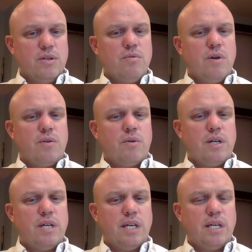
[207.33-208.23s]
you want to
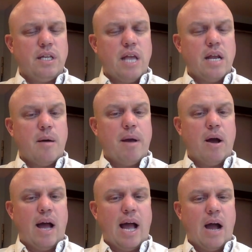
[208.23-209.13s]
articulate
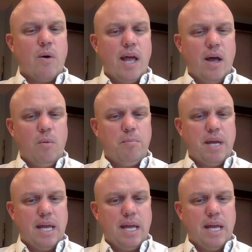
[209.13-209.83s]
about how help